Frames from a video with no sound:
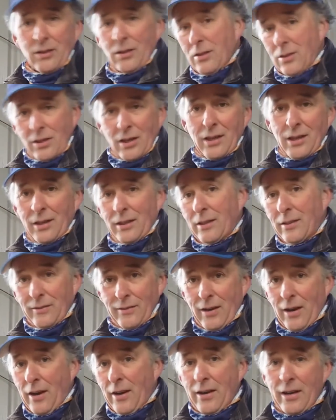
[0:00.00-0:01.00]
you're shaking it
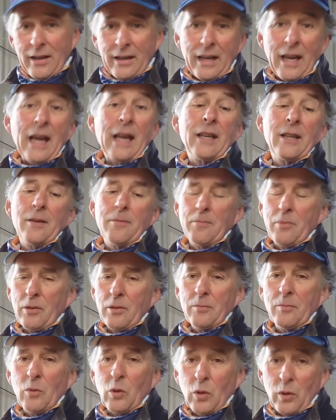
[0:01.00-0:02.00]
around and you end up
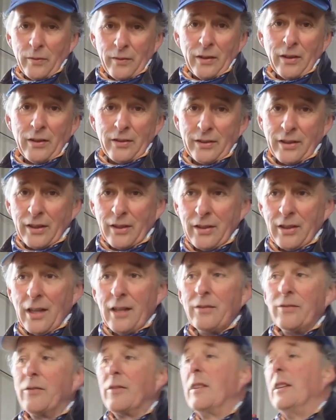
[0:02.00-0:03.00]
putting more of it on
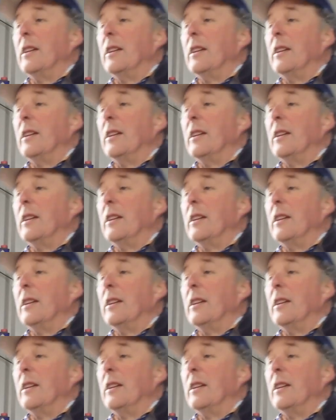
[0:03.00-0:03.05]
yourself.